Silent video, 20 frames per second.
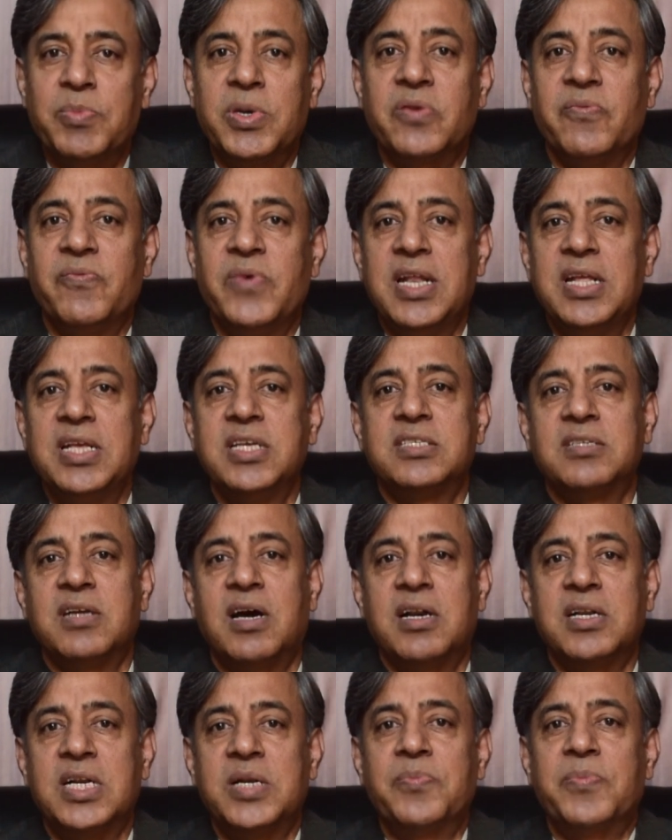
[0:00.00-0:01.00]
But when he
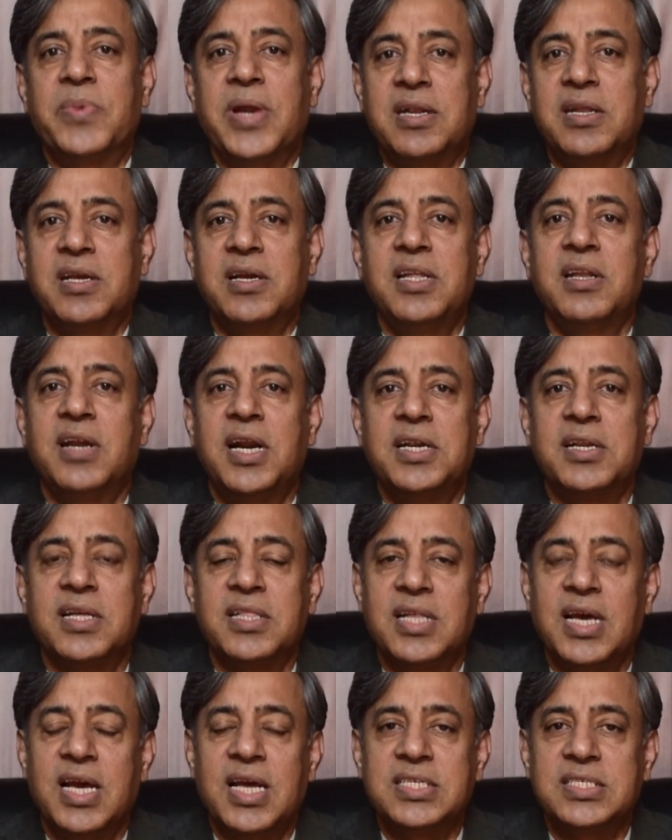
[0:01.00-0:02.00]
started practically
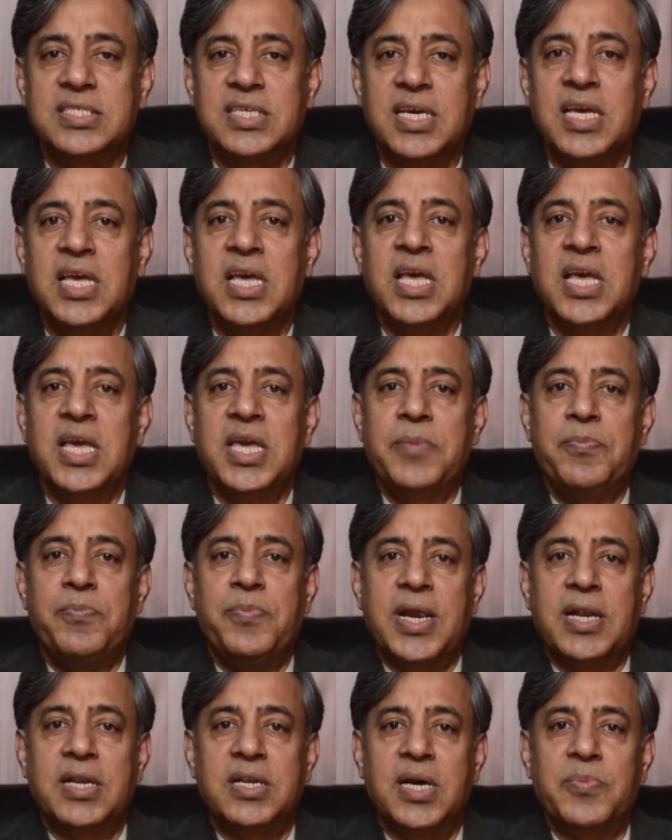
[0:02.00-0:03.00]
writing the essay, he
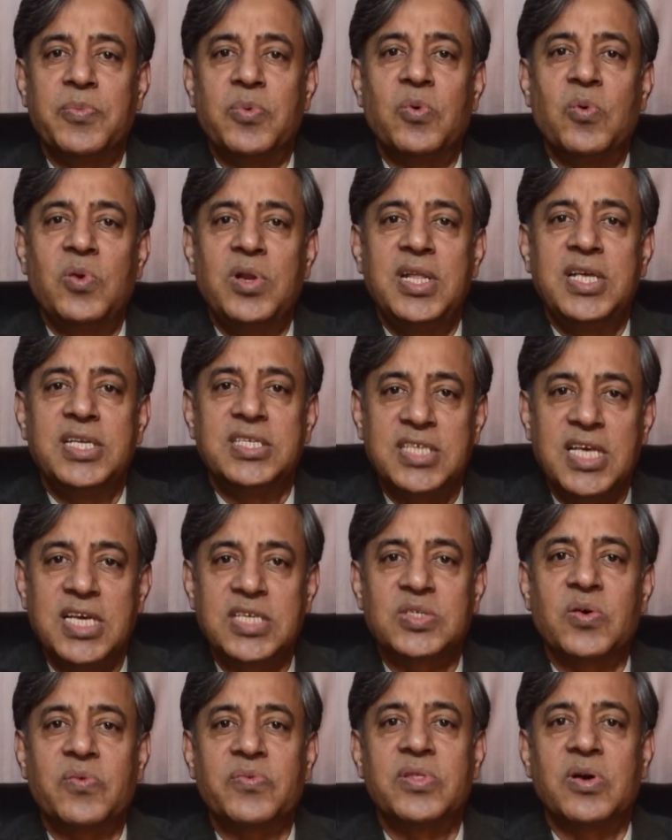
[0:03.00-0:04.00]
picked up only
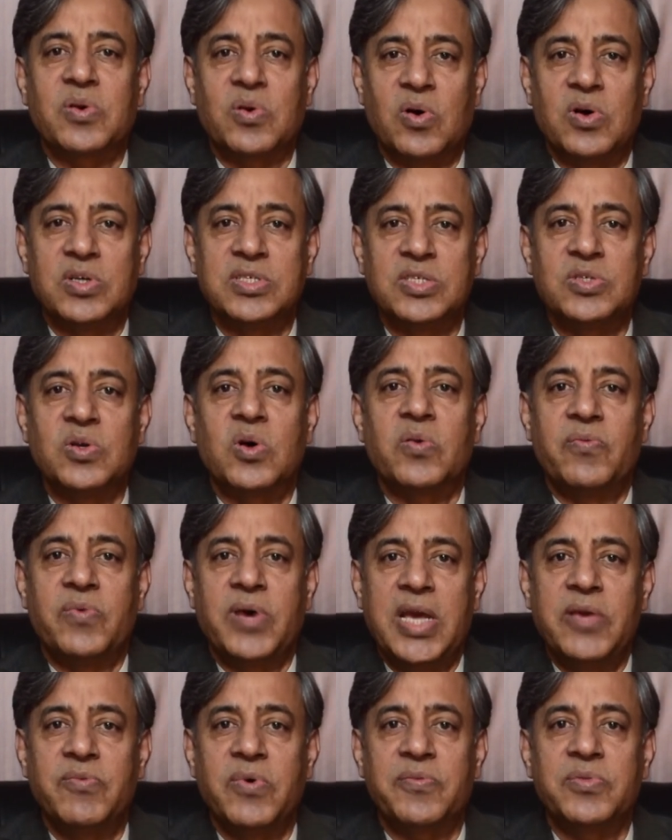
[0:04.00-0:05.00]
6 of the causes or
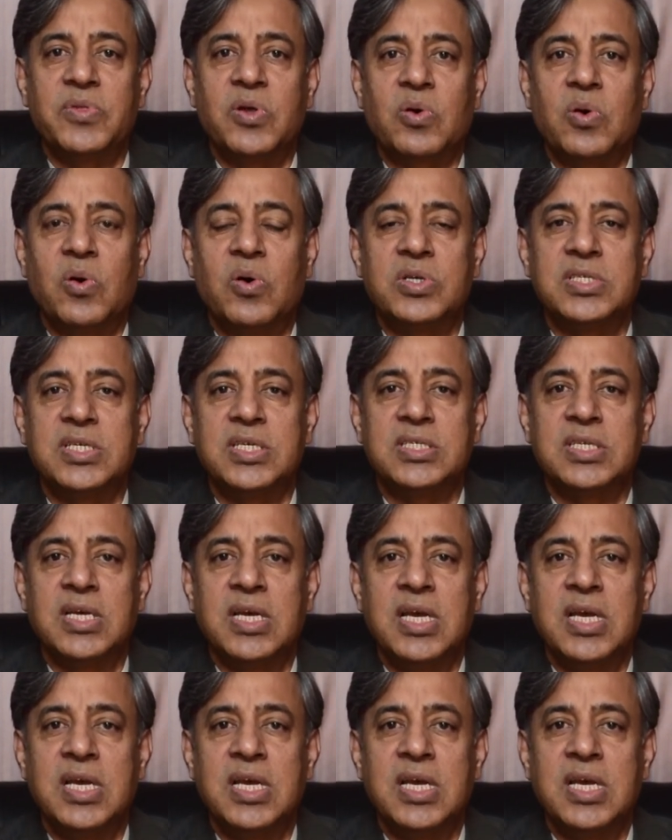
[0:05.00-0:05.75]
5 of the causes.